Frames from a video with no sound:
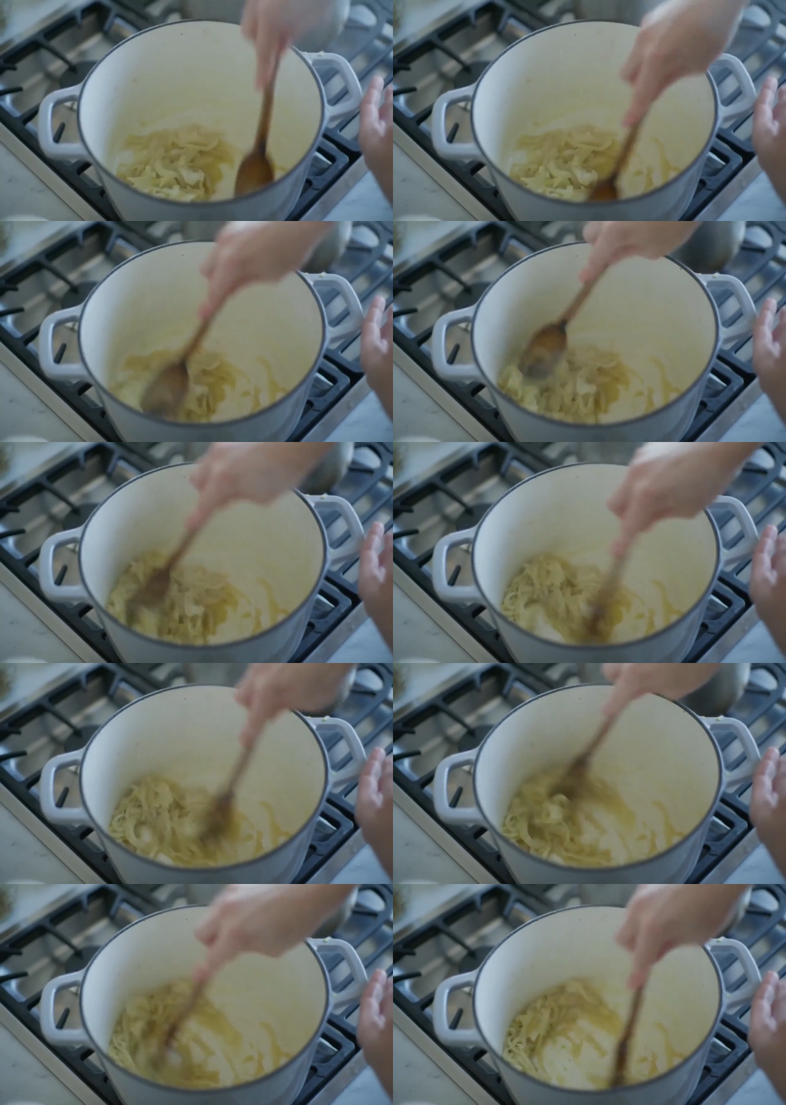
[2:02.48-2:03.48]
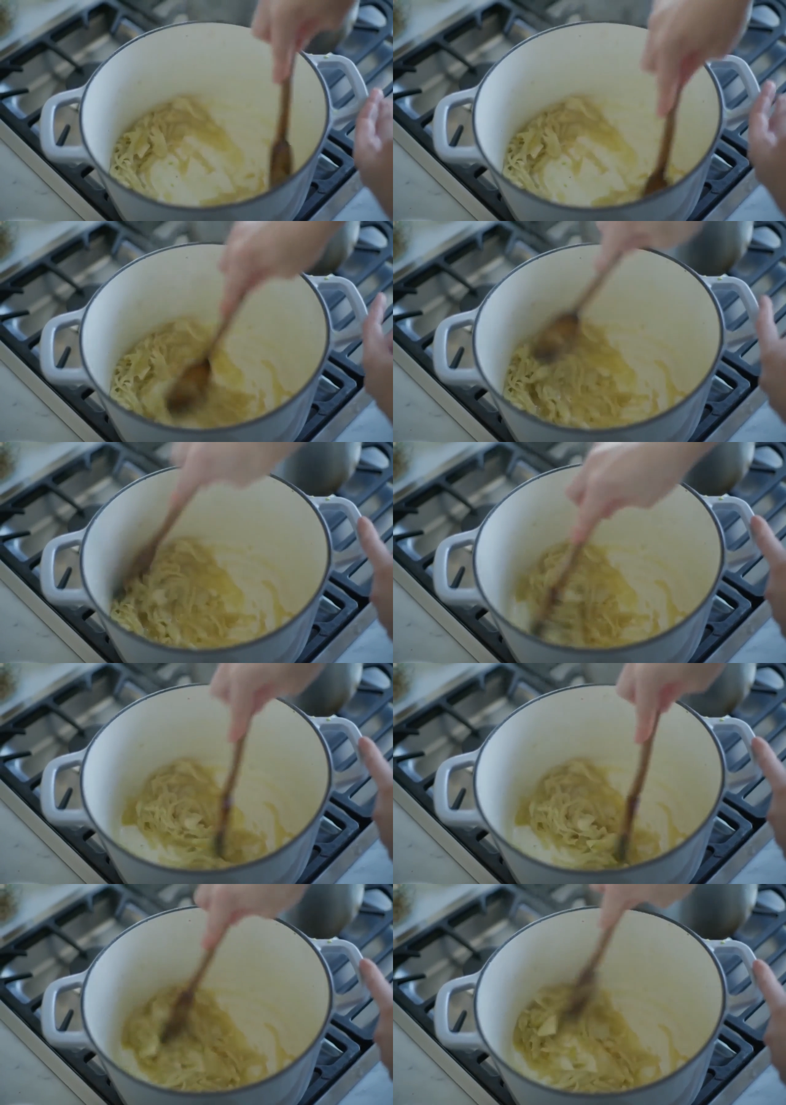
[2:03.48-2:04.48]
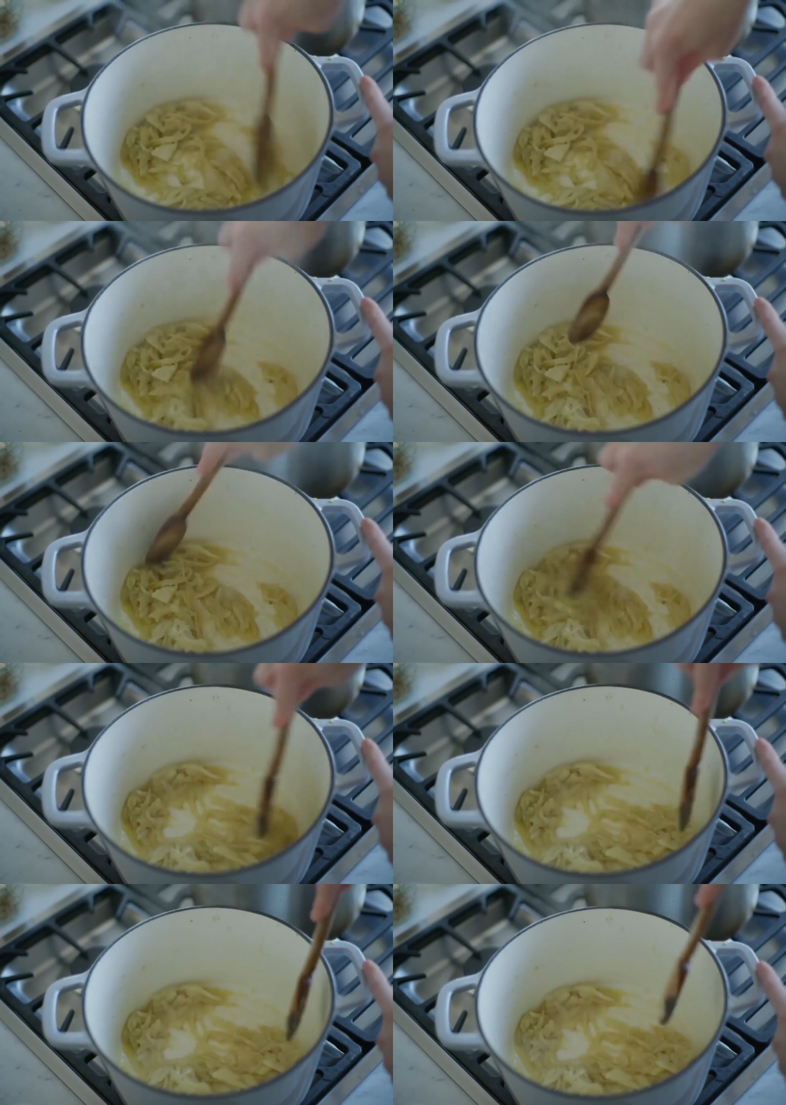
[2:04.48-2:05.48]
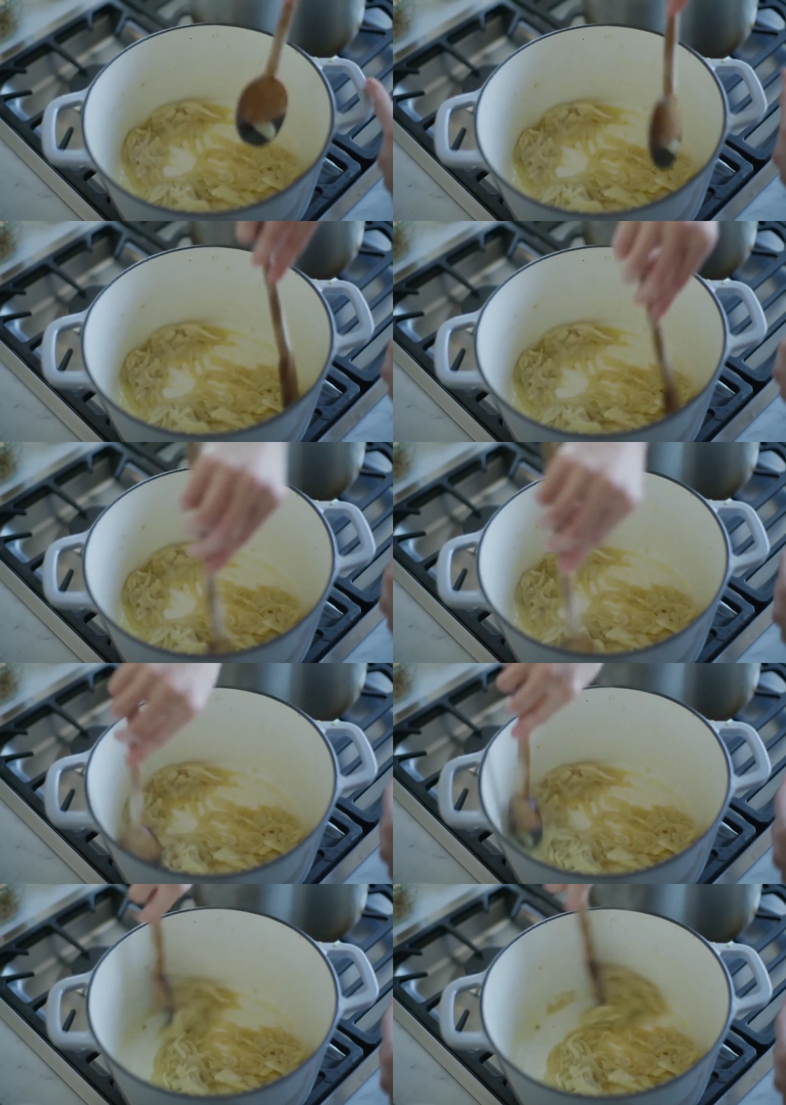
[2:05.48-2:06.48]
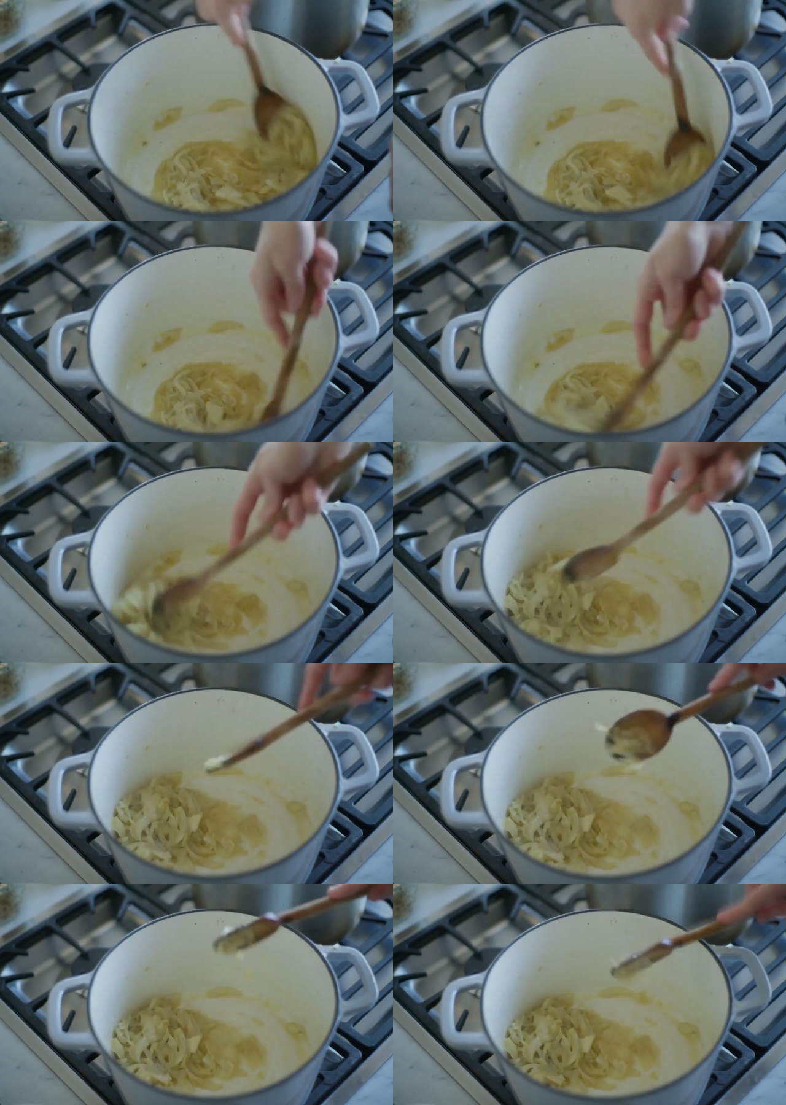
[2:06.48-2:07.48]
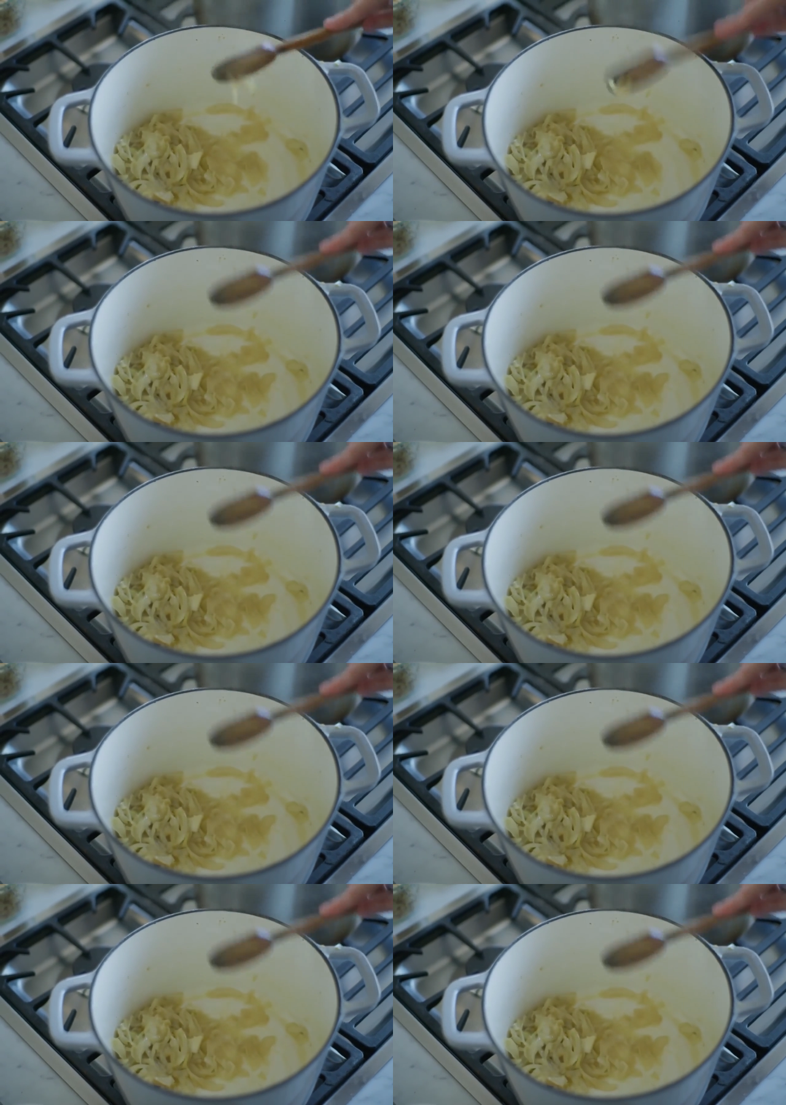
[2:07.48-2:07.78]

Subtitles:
(no speaker visible)